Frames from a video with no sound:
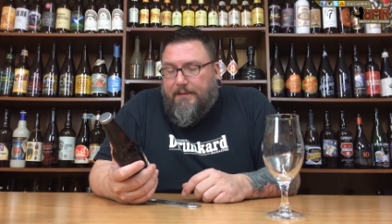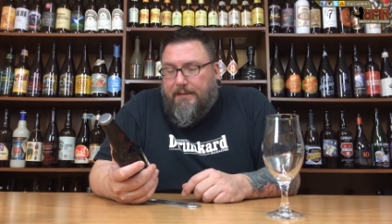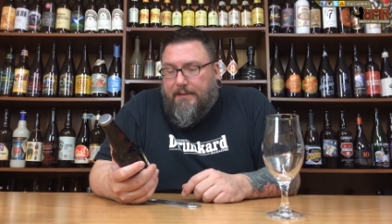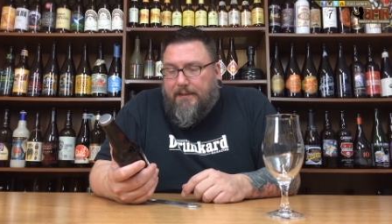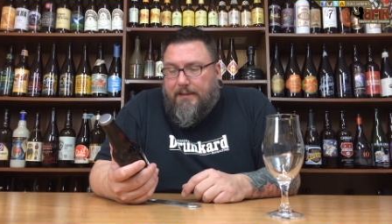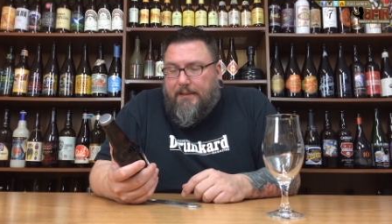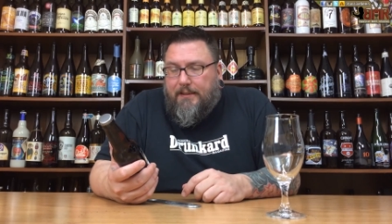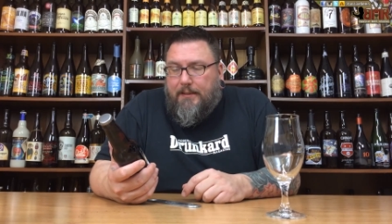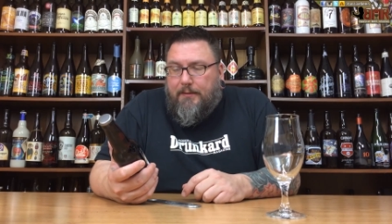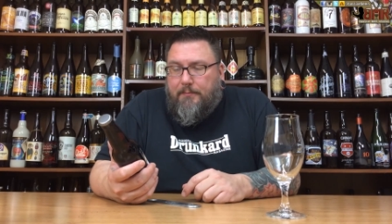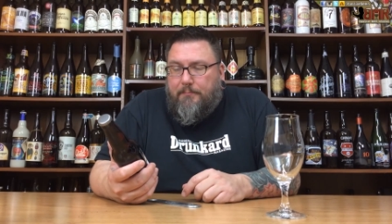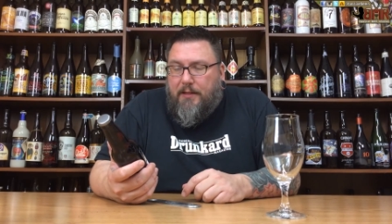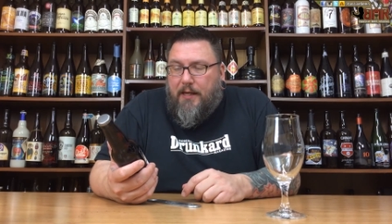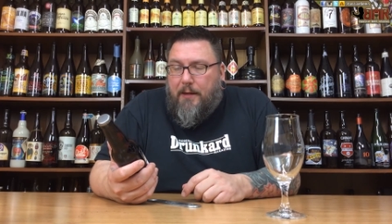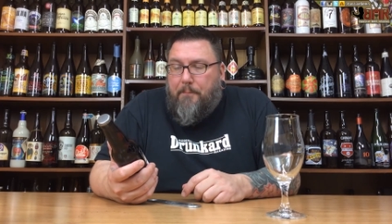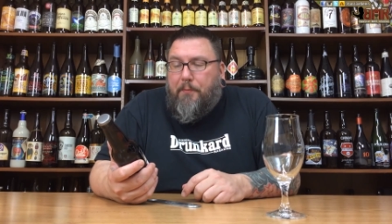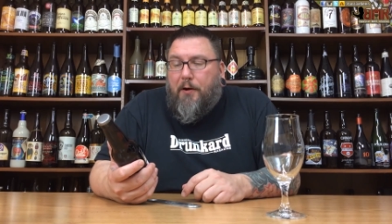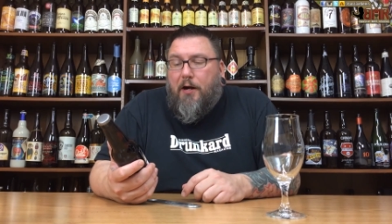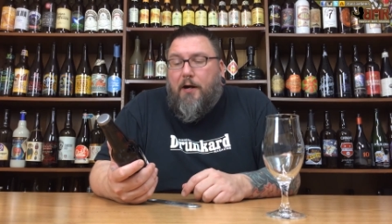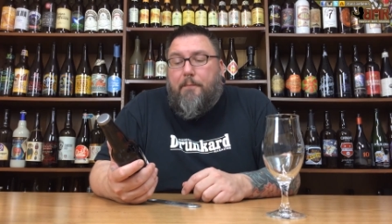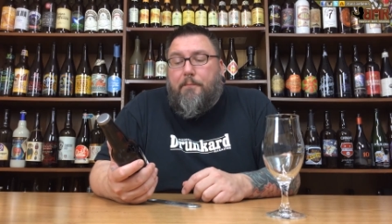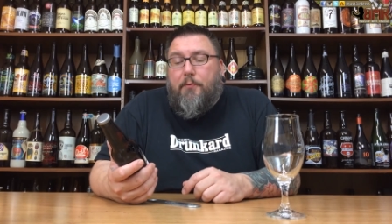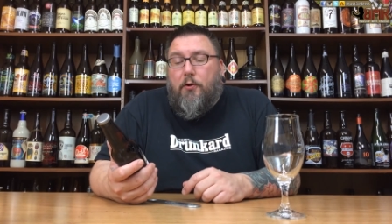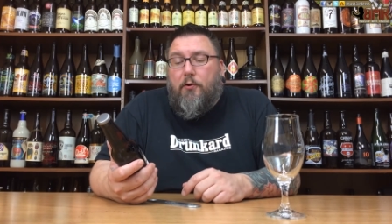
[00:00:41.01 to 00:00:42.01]
Um,
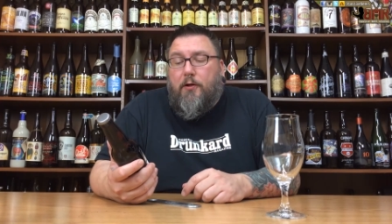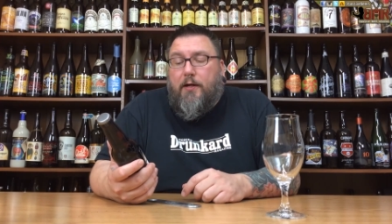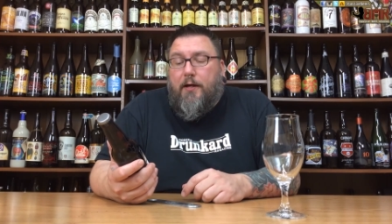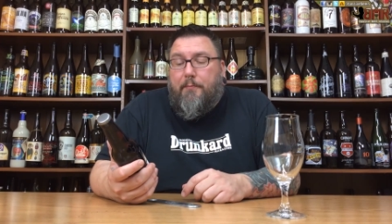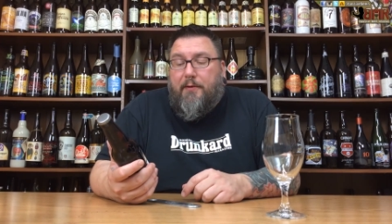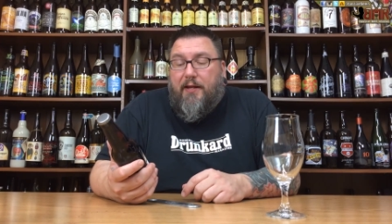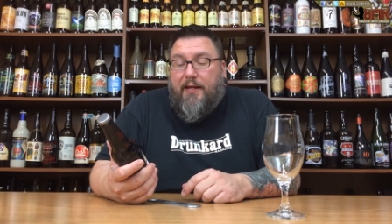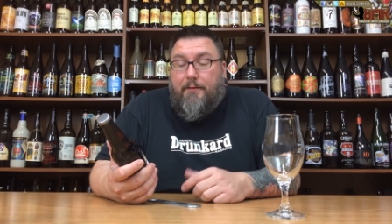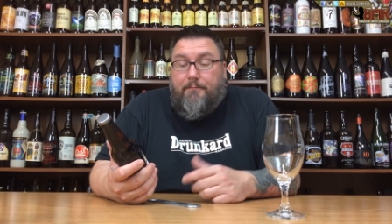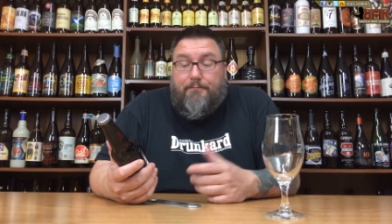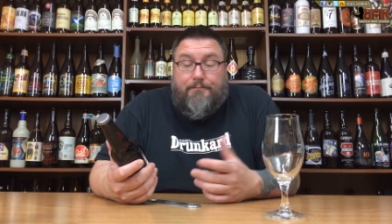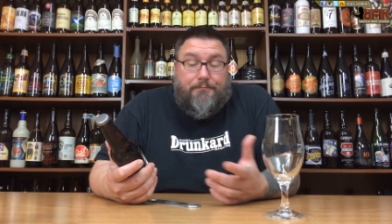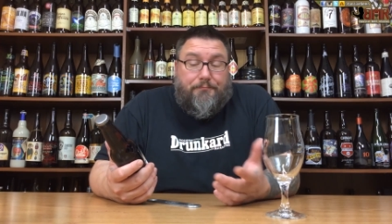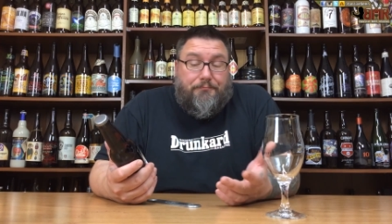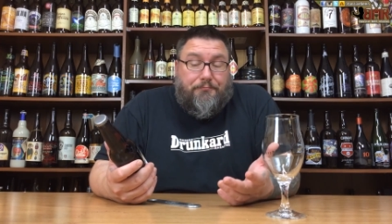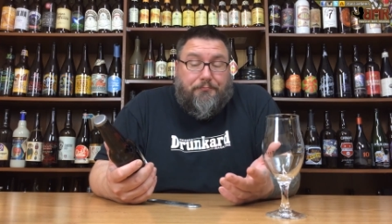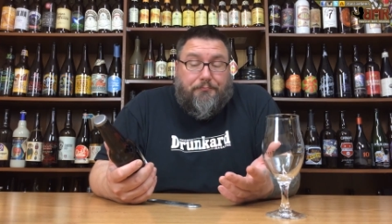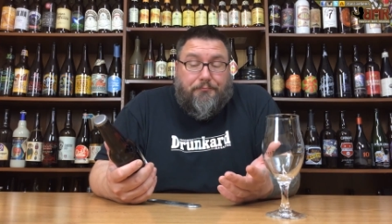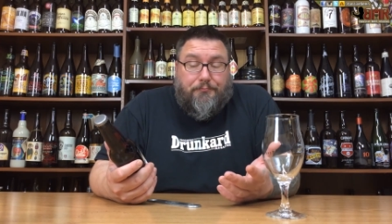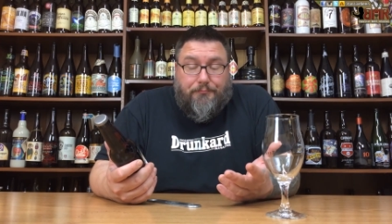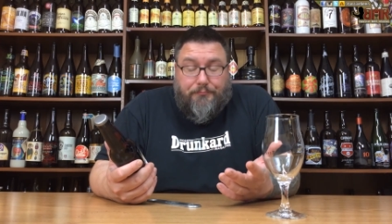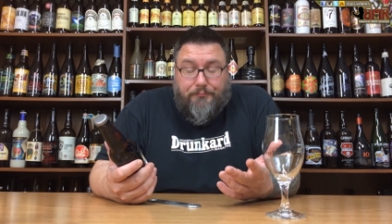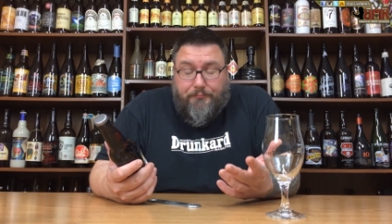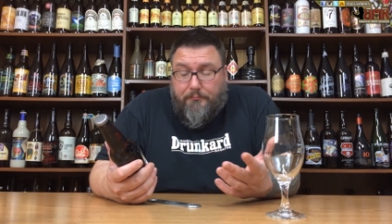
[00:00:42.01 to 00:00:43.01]
Empire Brewing Company,
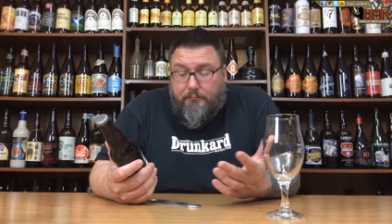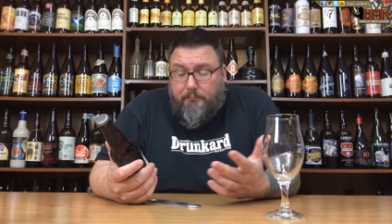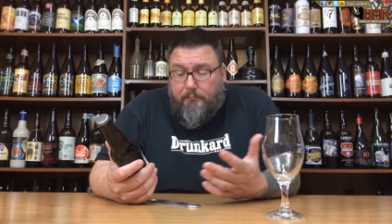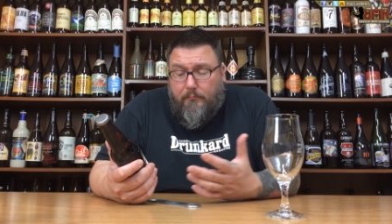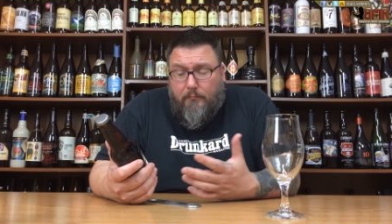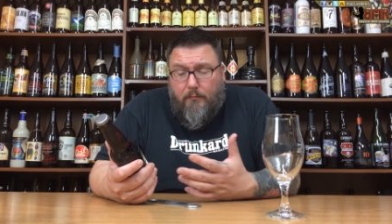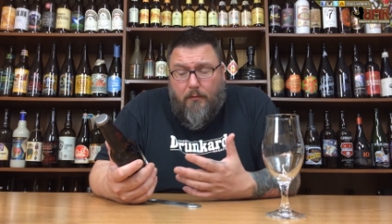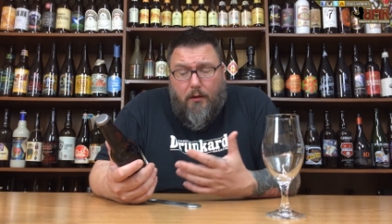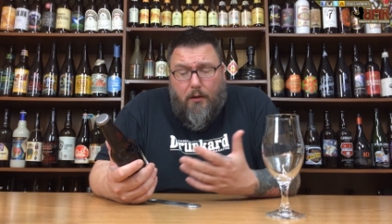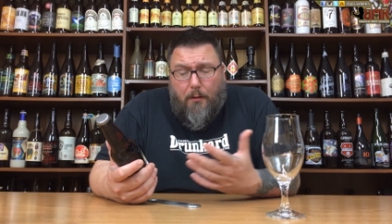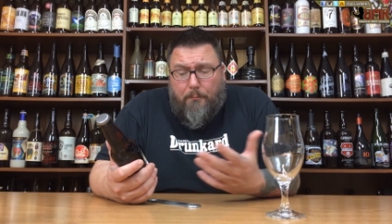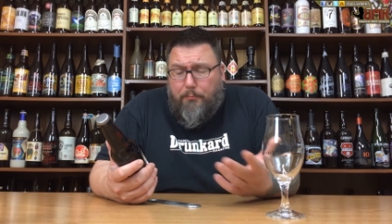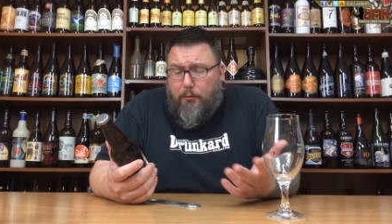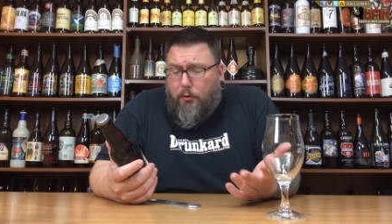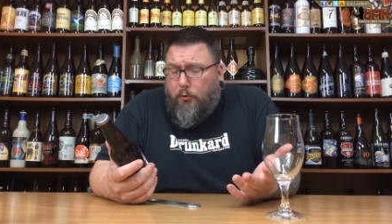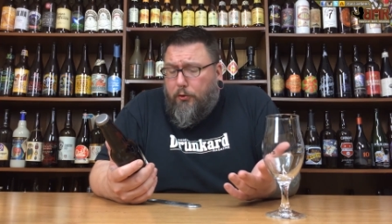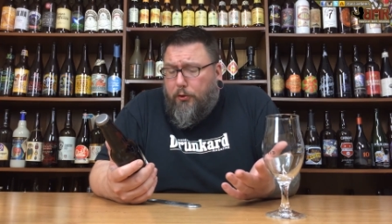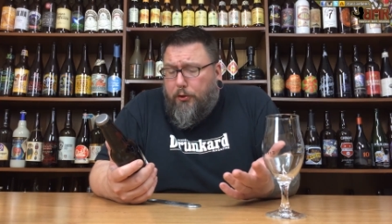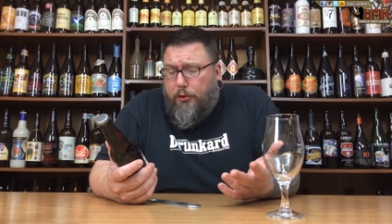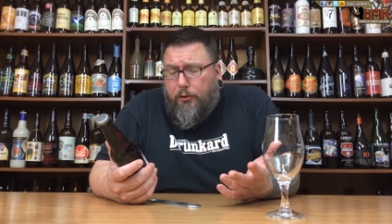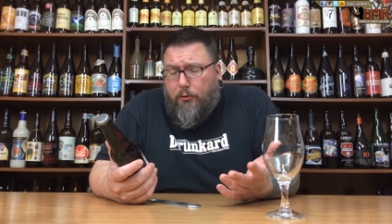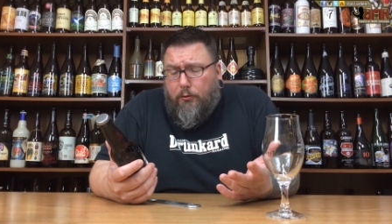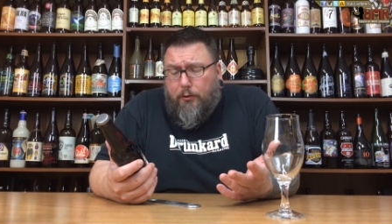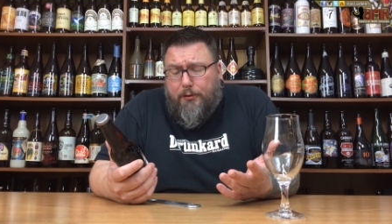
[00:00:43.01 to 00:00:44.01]
brewed in
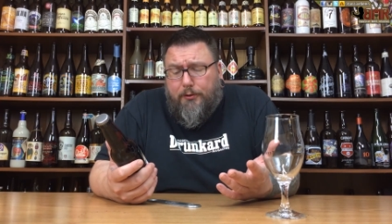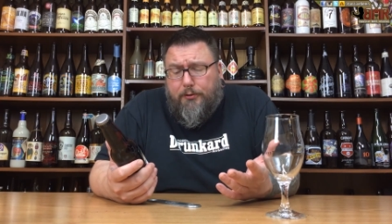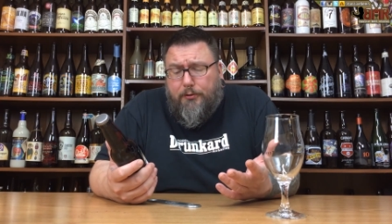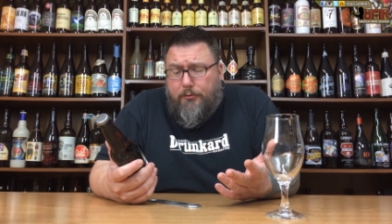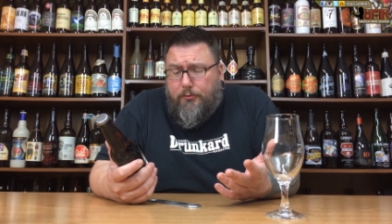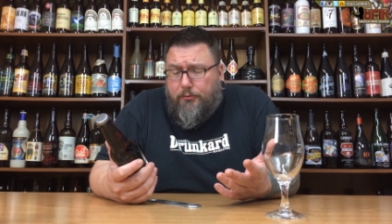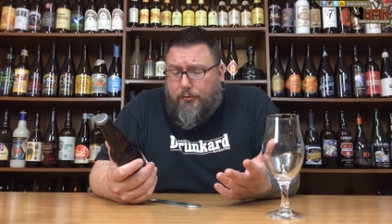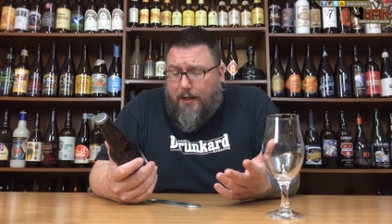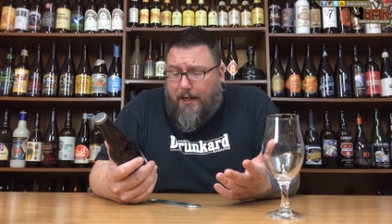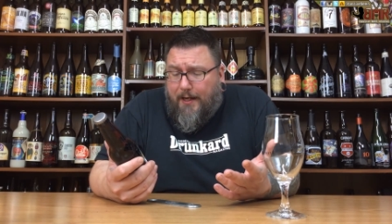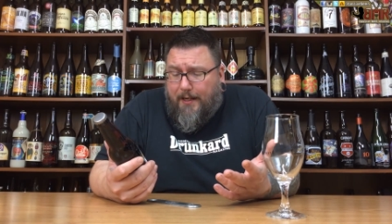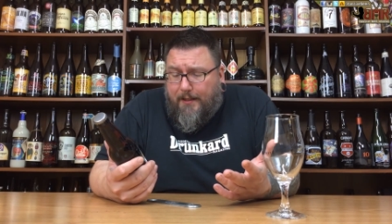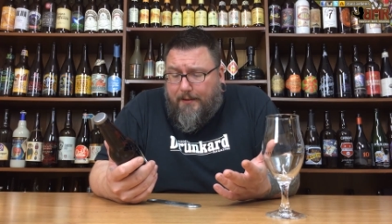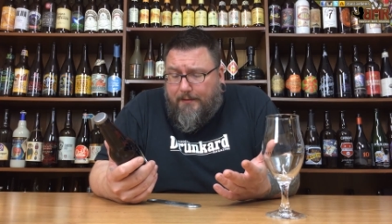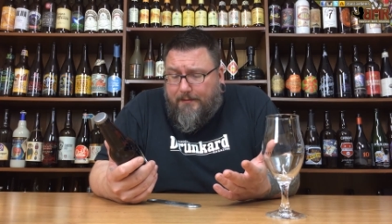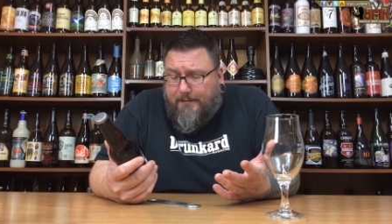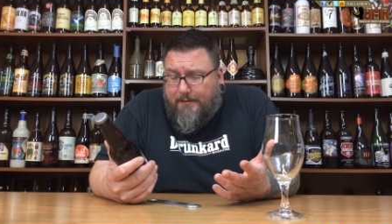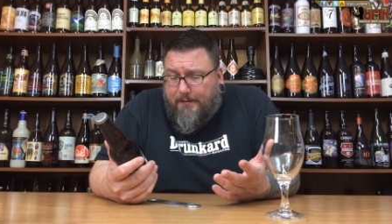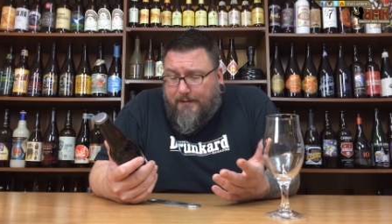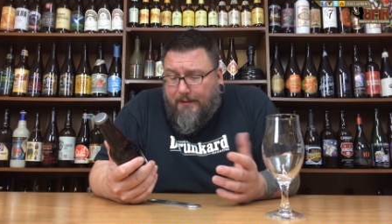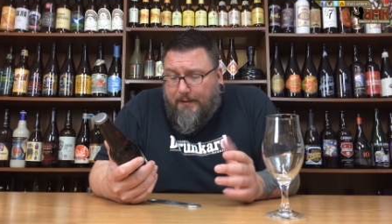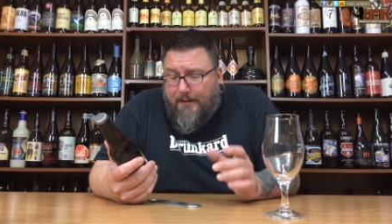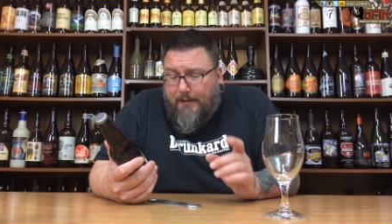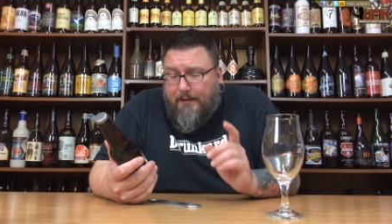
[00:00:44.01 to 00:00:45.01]
New York, Two
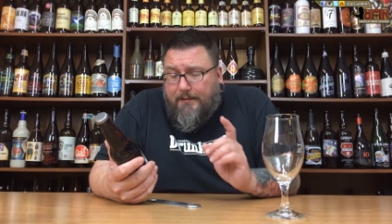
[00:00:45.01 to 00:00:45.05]
Dragons.